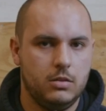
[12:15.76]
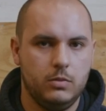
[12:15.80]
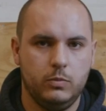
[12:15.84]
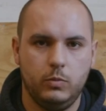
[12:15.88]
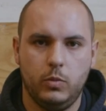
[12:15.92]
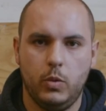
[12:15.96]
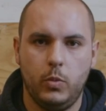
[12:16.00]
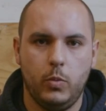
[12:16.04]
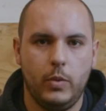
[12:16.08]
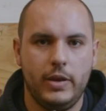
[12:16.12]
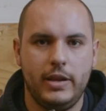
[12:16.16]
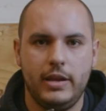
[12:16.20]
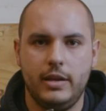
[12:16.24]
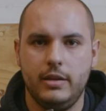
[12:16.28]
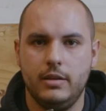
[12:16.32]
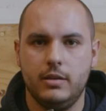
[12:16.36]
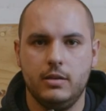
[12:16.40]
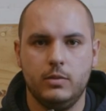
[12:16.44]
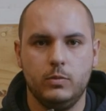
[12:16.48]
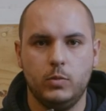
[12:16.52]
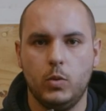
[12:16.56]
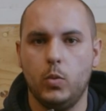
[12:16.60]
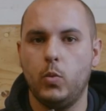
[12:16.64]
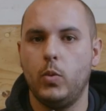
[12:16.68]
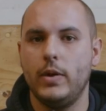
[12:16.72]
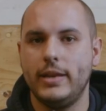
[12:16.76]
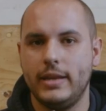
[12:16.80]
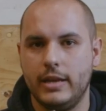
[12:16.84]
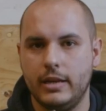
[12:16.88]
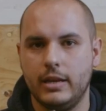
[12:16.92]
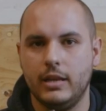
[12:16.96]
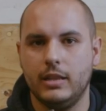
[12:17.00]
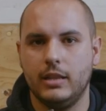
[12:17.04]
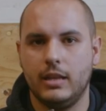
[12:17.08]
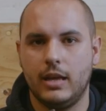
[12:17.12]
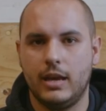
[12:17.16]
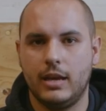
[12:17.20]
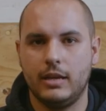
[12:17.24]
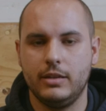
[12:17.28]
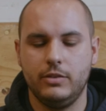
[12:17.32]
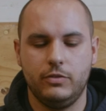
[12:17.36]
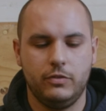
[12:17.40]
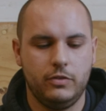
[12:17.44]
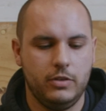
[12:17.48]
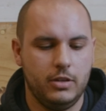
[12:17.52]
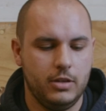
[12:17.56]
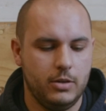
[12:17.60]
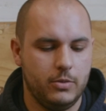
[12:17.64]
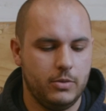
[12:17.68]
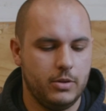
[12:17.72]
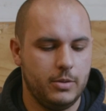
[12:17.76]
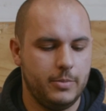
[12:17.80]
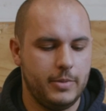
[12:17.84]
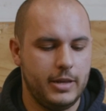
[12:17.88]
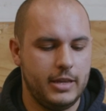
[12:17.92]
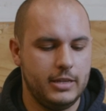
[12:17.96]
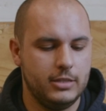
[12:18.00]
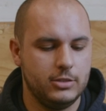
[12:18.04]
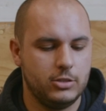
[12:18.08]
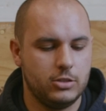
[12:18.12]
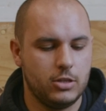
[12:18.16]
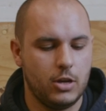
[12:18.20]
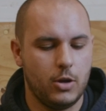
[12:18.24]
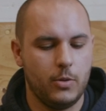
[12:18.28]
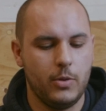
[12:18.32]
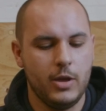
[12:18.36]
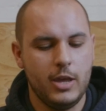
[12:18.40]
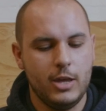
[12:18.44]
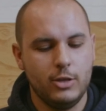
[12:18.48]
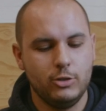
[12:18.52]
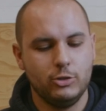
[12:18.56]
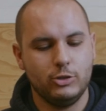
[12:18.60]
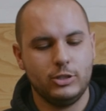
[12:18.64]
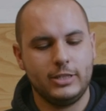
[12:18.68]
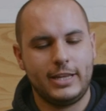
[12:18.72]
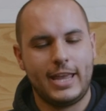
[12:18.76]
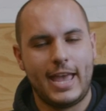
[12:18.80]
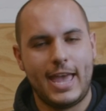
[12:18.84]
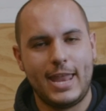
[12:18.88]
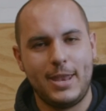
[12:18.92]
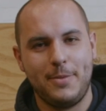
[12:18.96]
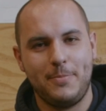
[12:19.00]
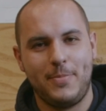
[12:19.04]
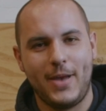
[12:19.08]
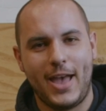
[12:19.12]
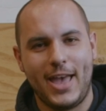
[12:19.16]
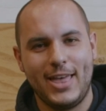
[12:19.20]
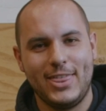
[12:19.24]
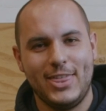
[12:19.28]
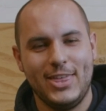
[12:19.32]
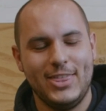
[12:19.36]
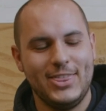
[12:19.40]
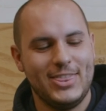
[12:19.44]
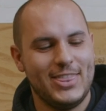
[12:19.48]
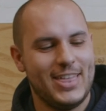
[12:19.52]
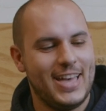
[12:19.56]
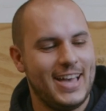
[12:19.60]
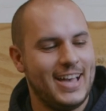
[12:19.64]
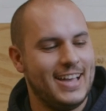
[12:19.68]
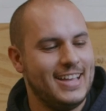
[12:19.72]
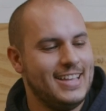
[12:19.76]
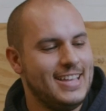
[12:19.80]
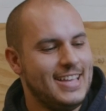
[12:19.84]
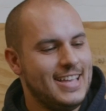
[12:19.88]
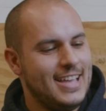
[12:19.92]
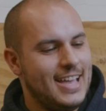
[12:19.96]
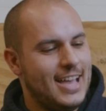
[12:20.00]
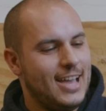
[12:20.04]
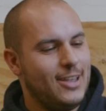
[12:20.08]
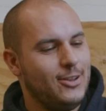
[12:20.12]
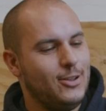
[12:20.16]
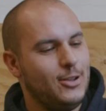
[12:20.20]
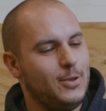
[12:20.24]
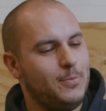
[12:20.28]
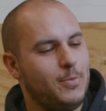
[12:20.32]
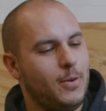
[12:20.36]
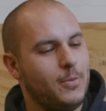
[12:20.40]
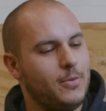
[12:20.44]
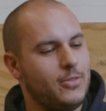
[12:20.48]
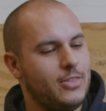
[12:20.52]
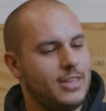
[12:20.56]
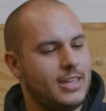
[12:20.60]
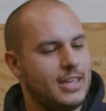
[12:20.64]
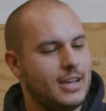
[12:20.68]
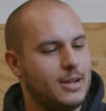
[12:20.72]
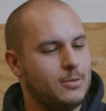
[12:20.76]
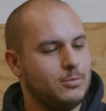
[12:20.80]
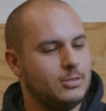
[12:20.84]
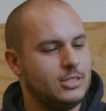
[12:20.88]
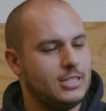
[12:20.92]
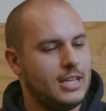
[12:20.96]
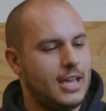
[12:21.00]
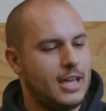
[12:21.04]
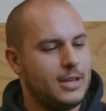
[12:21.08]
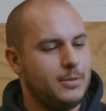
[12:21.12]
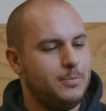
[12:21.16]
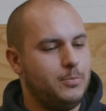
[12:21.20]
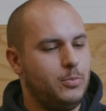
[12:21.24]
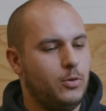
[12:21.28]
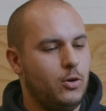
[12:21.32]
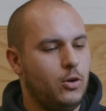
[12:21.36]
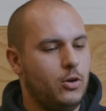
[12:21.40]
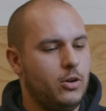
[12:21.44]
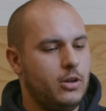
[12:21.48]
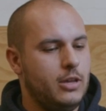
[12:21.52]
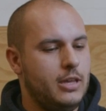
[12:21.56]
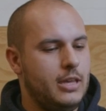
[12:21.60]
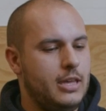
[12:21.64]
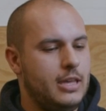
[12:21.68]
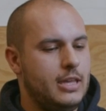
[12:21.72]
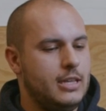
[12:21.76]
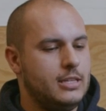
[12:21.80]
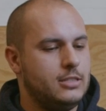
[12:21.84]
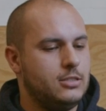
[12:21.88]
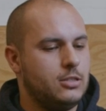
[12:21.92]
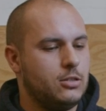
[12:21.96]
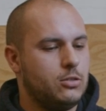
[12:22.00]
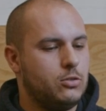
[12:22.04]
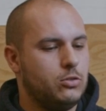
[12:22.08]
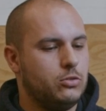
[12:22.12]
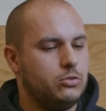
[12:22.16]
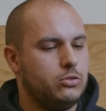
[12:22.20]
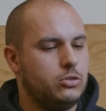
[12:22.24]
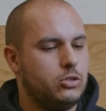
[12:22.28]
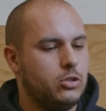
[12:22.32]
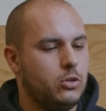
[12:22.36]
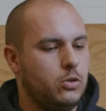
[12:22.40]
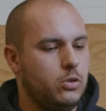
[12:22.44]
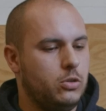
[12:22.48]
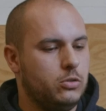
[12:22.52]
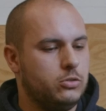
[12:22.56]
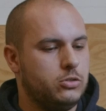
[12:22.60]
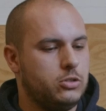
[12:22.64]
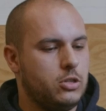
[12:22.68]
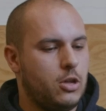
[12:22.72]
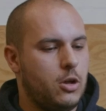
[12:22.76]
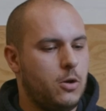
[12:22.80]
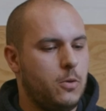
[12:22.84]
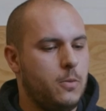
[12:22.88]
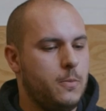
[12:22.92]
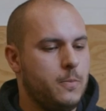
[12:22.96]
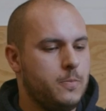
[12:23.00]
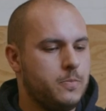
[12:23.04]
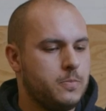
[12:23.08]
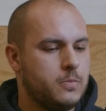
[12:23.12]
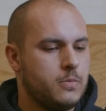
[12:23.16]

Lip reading: we're winning. We're winning at life, you know what I mean? So it doesn't get any better than that. I know you're probably thinking I'm sad, but it is a good tool. So